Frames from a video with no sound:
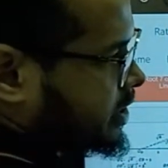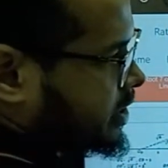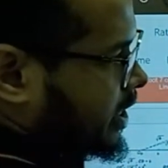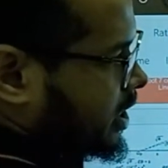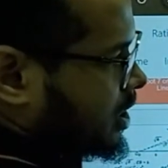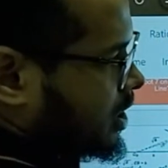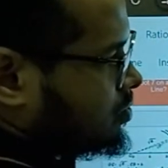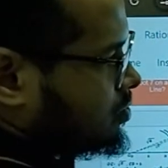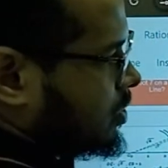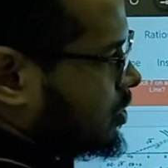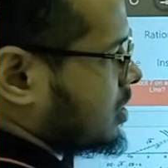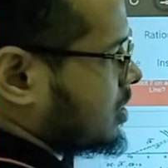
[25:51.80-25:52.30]

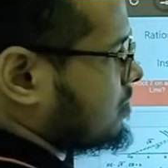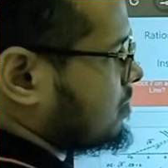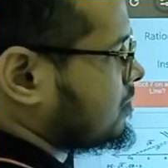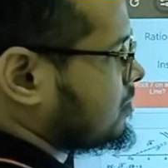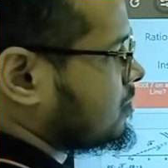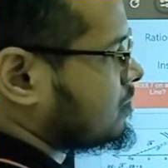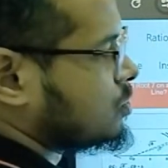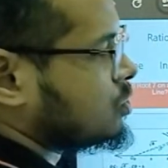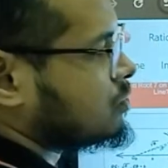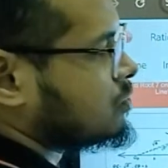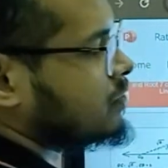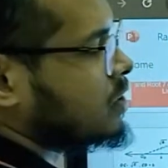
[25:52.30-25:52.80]
second one,
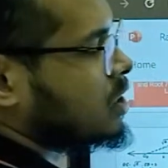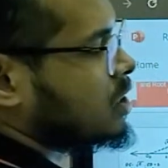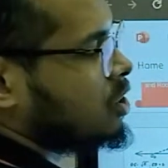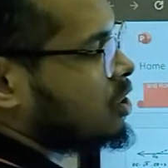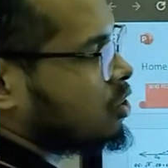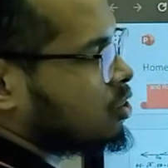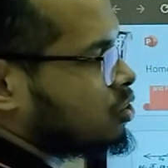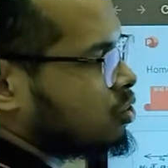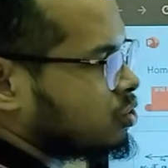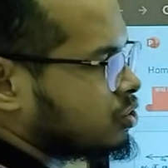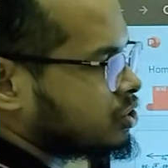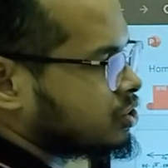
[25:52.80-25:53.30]
prove
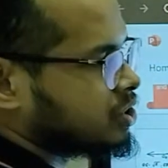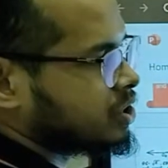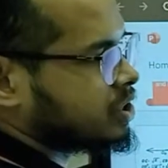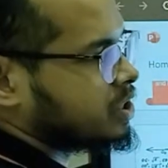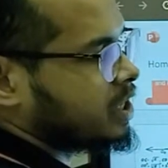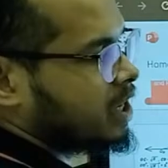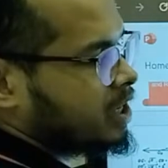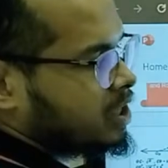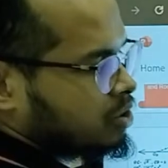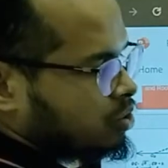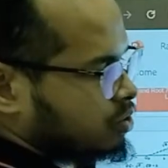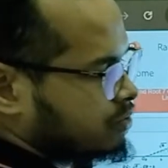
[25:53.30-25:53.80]
root 3
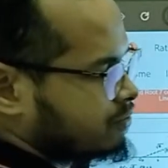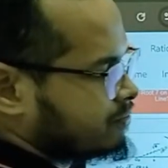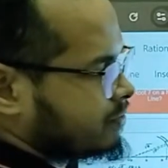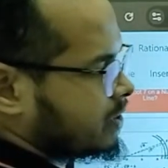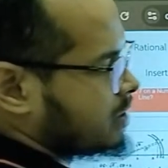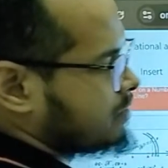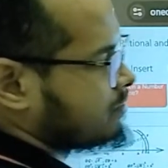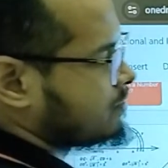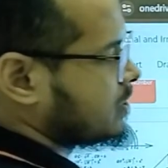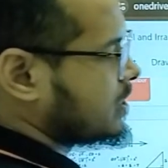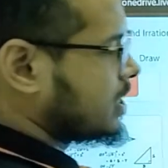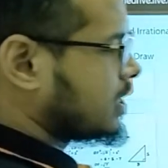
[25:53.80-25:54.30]
and root
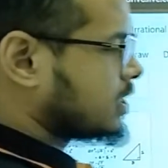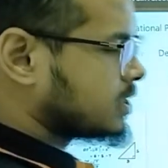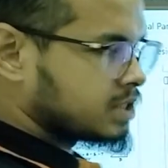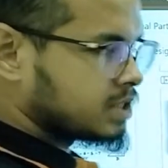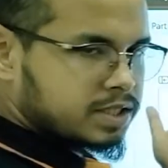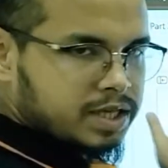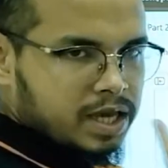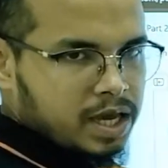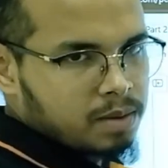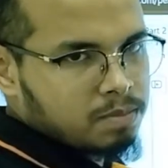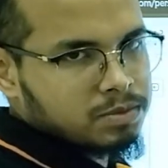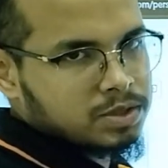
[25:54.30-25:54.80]
5,
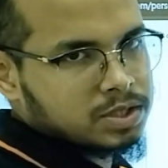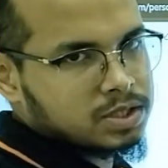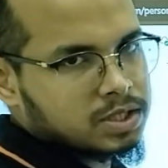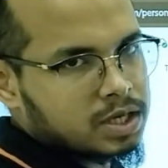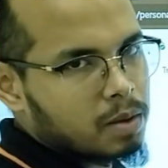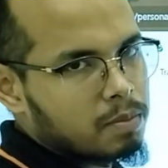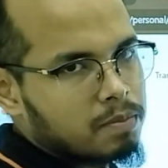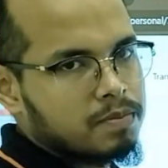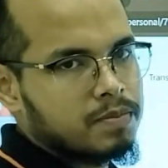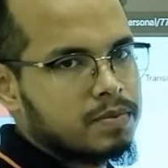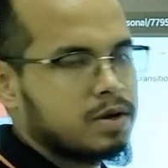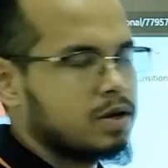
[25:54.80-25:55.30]
same
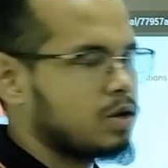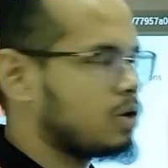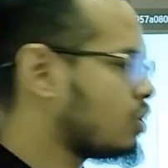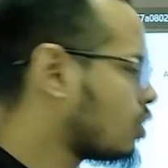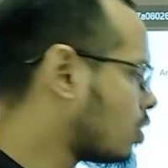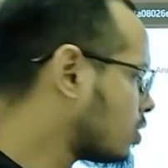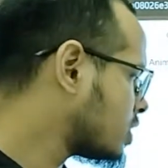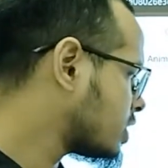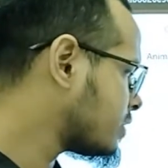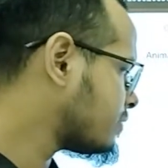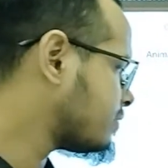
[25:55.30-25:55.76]
step, long